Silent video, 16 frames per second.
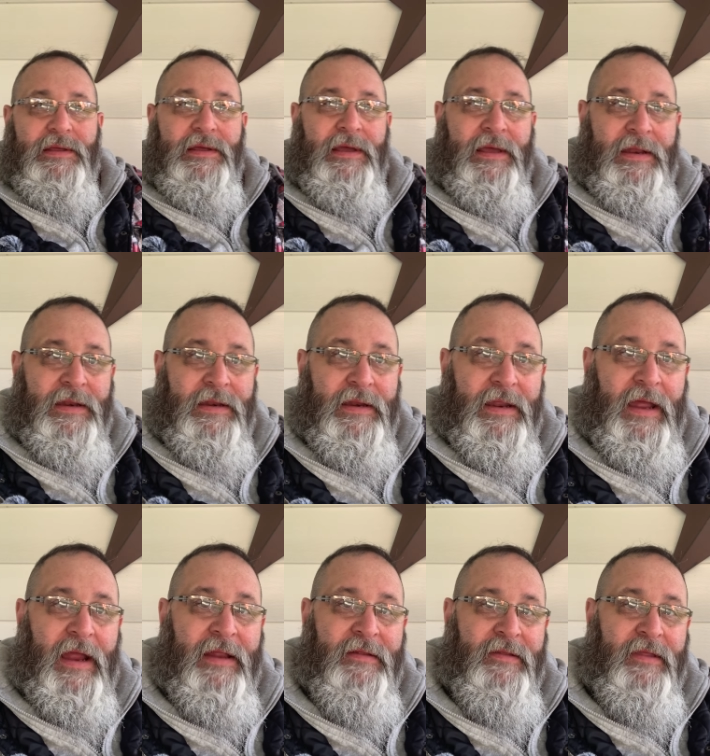And
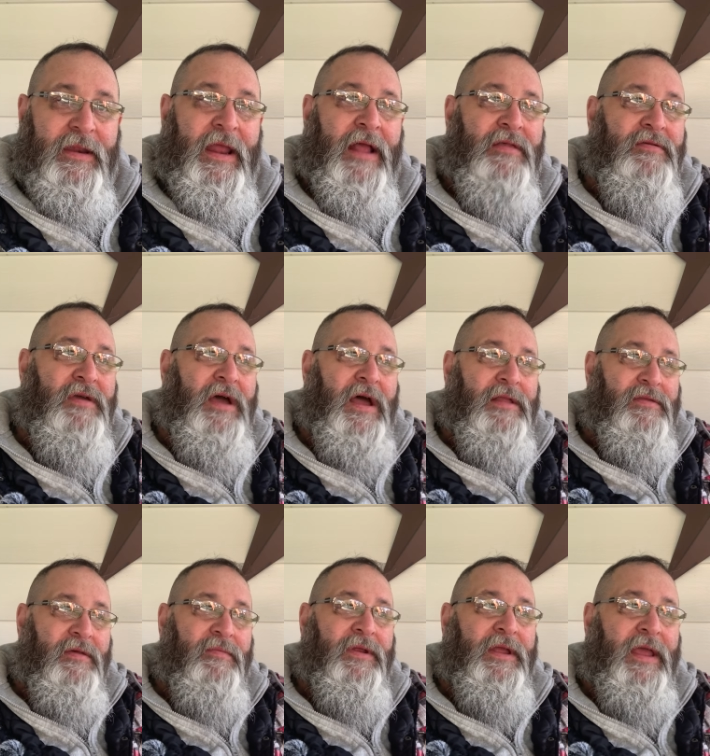the next
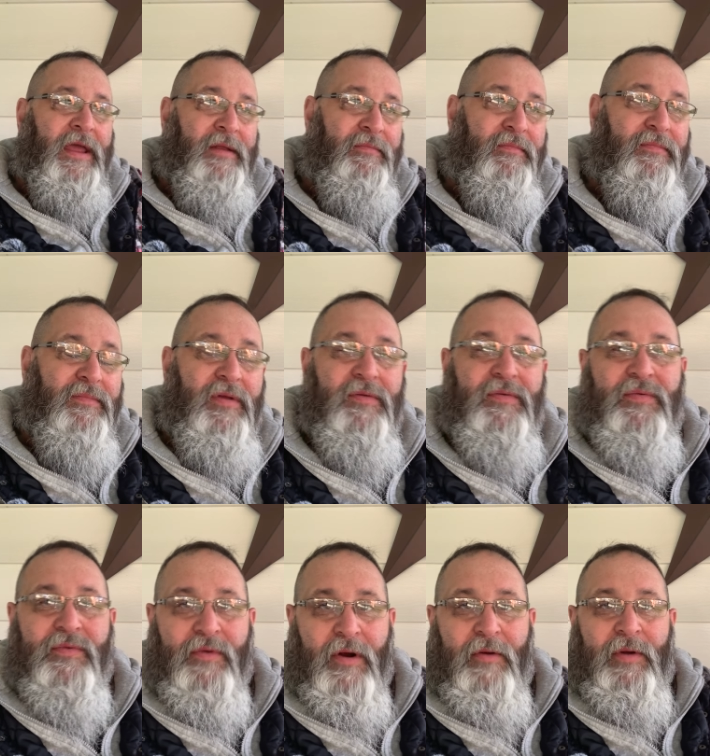cuts, I'm going to get him to
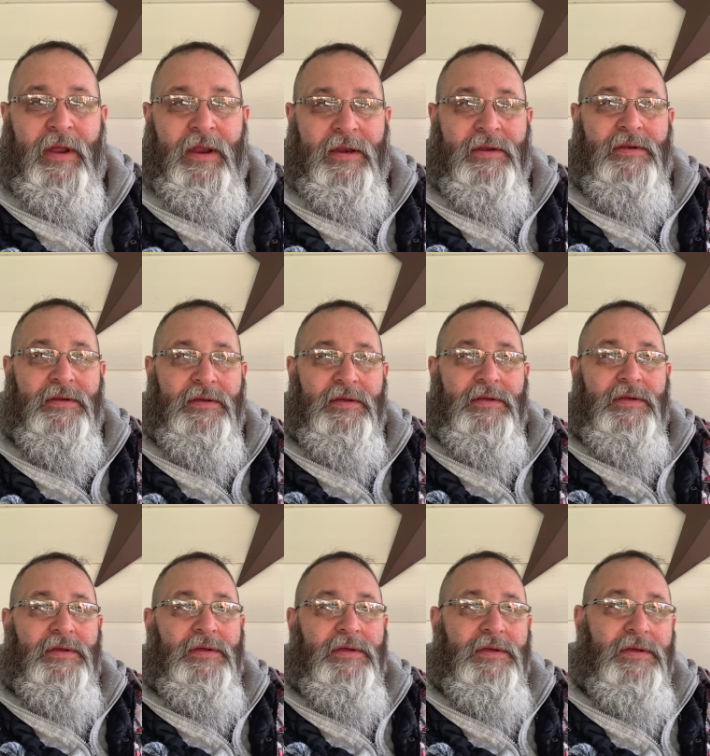throw in
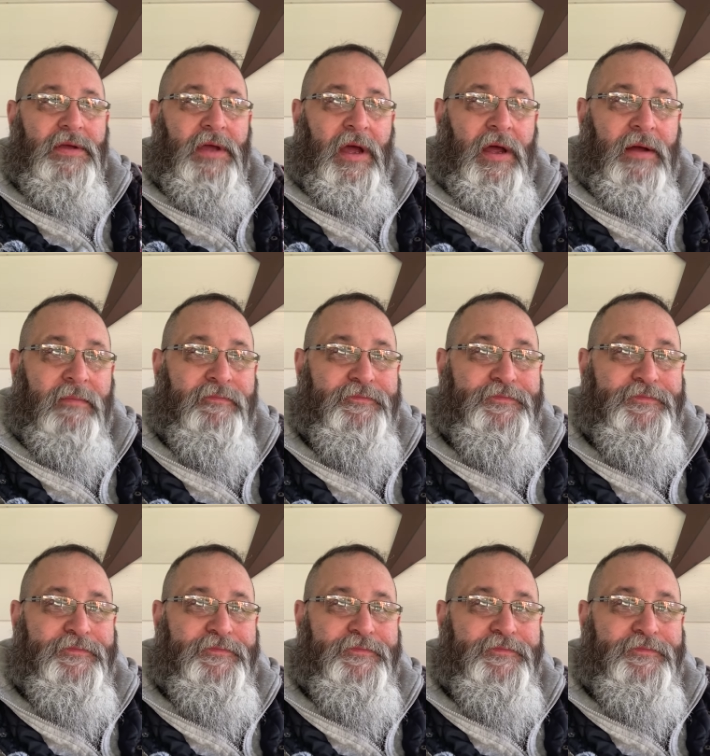a